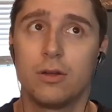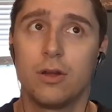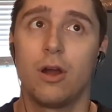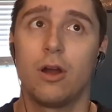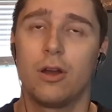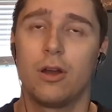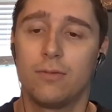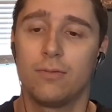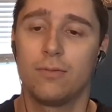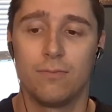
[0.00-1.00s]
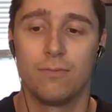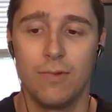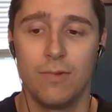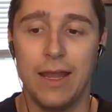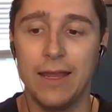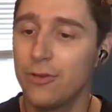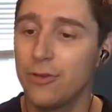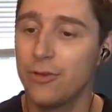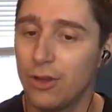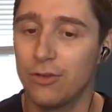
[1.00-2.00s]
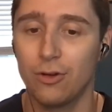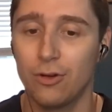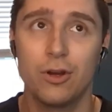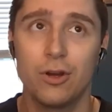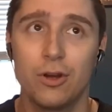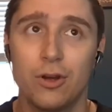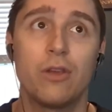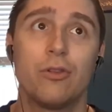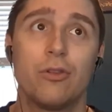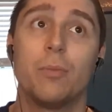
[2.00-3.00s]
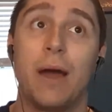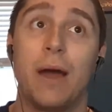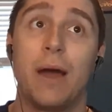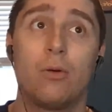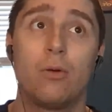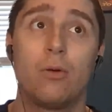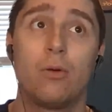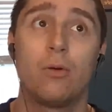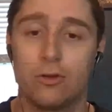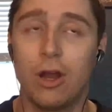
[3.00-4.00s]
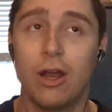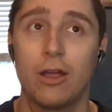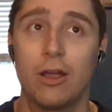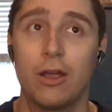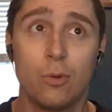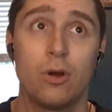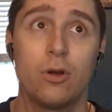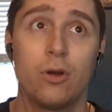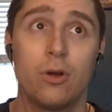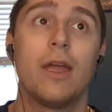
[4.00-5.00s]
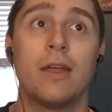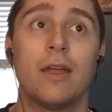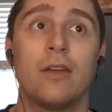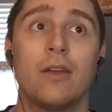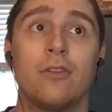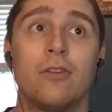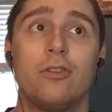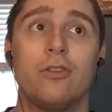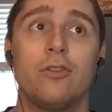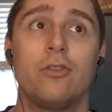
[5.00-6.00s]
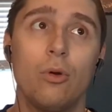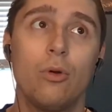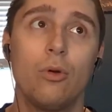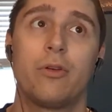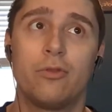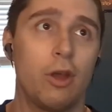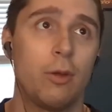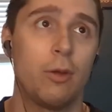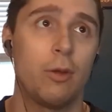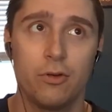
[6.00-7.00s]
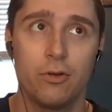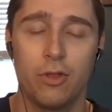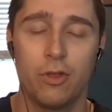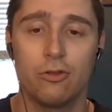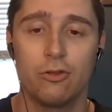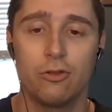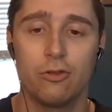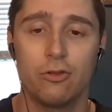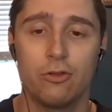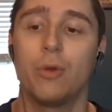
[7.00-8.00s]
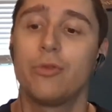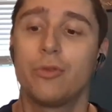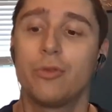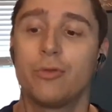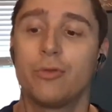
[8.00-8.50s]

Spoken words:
answers his earlier question about a trial of worth, and she told the mother of shapeshifters that she was most afraid of being alone.